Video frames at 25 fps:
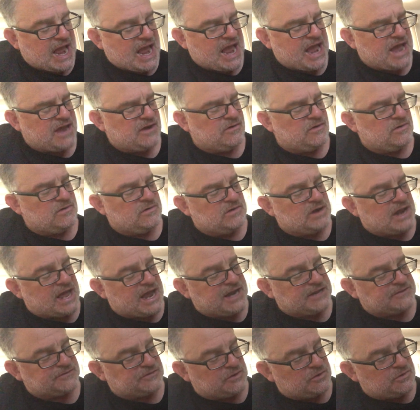I don't
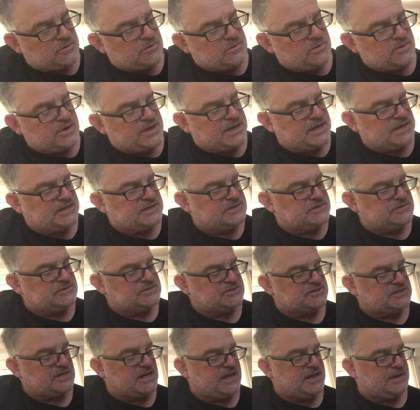like the way you
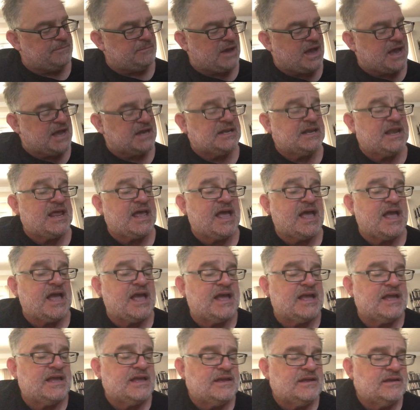say my
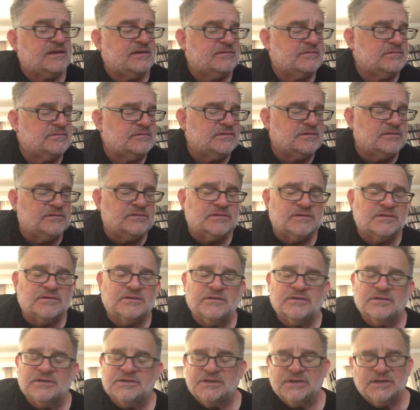name,
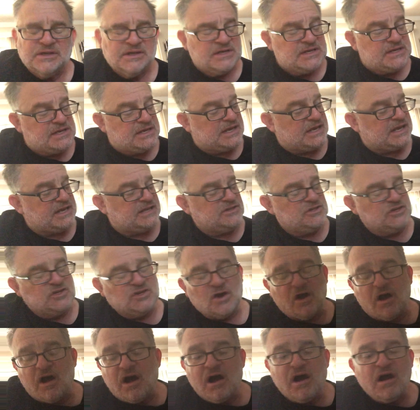and
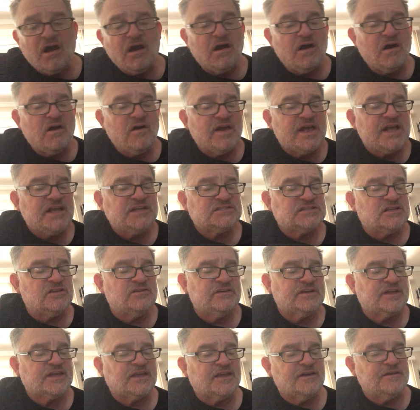you're always
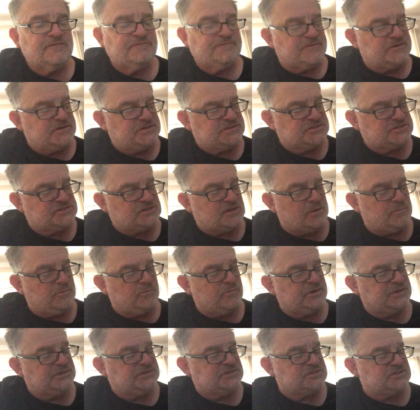looking for
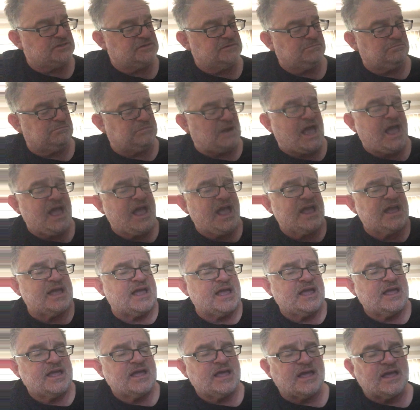someone to
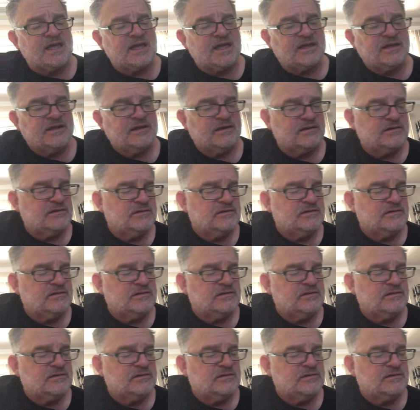blame.